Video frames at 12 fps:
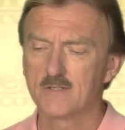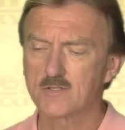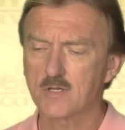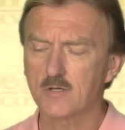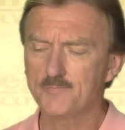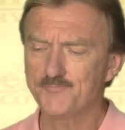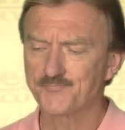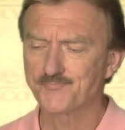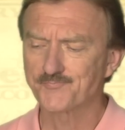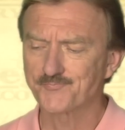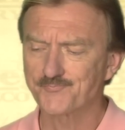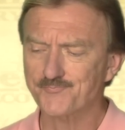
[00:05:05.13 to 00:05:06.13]
So,
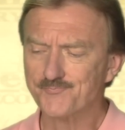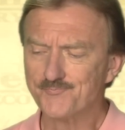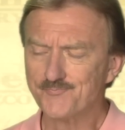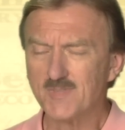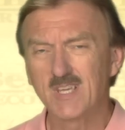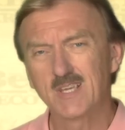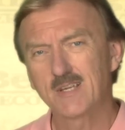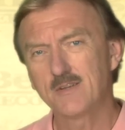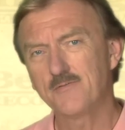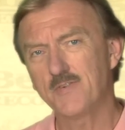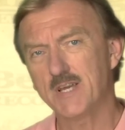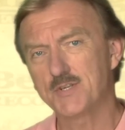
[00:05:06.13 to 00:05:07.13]

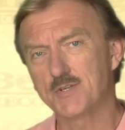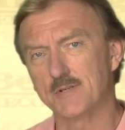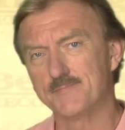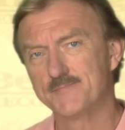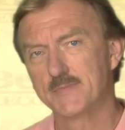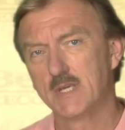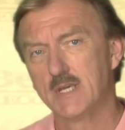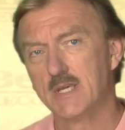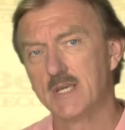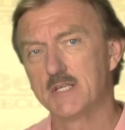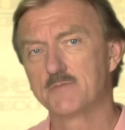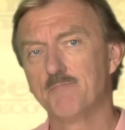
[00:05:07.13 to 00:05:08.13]
confession
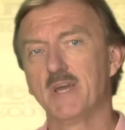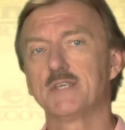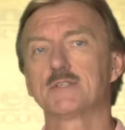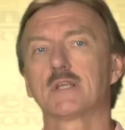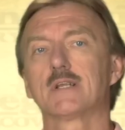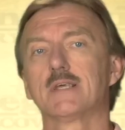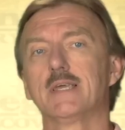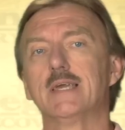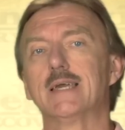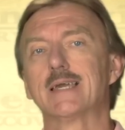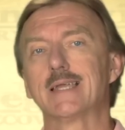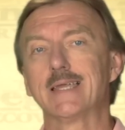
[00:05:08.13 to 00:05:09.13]
is basically
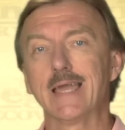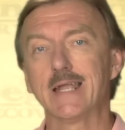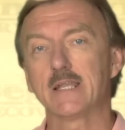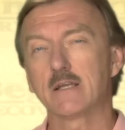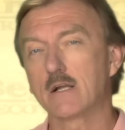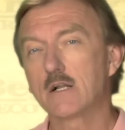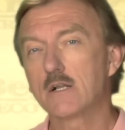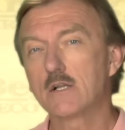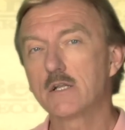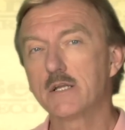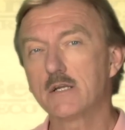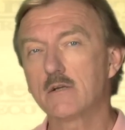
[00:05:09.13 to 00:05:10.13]
gaining a
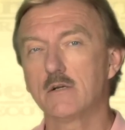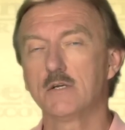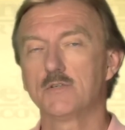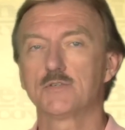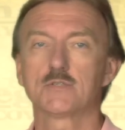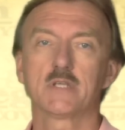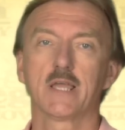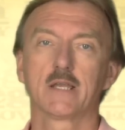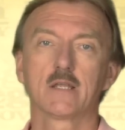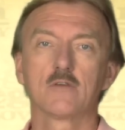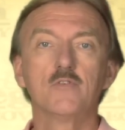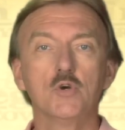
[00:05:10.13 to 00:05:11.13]
clear
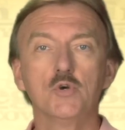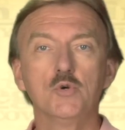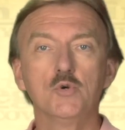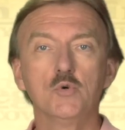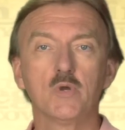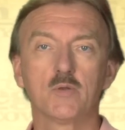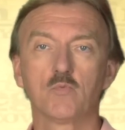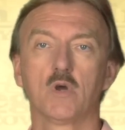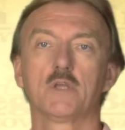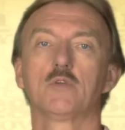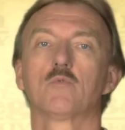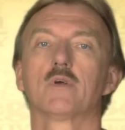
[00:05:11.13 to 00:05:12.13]
understanding of who and
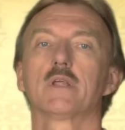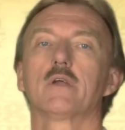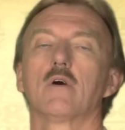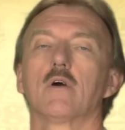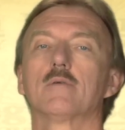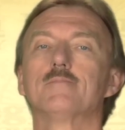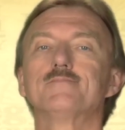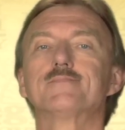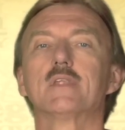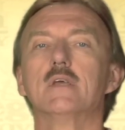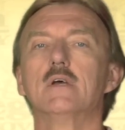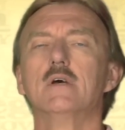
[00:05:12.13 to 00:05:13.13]
what you really are,
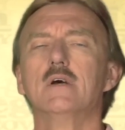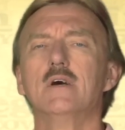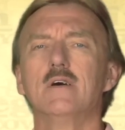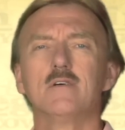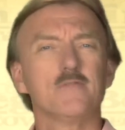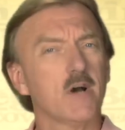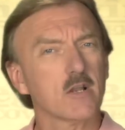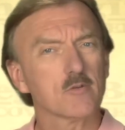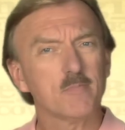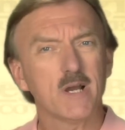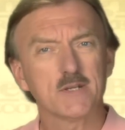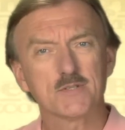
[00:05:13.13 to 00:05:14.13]
followed
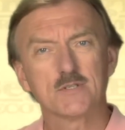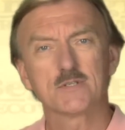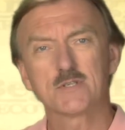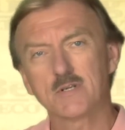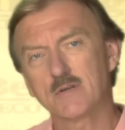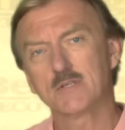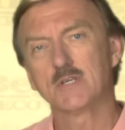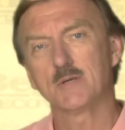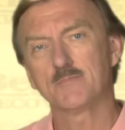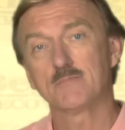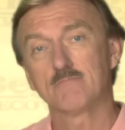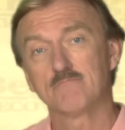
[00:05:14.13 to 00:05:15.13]
by a sincere
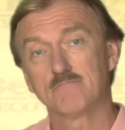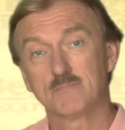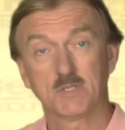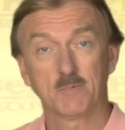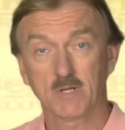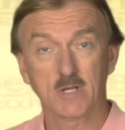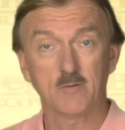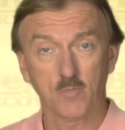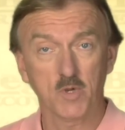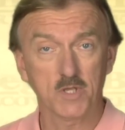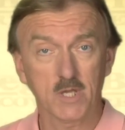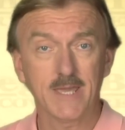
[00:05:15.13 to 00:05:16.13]
attempt to become
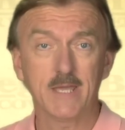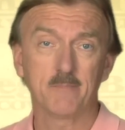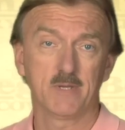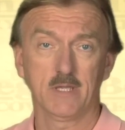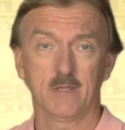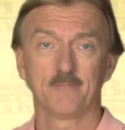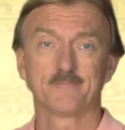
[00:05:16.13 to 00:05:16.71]
what you can be.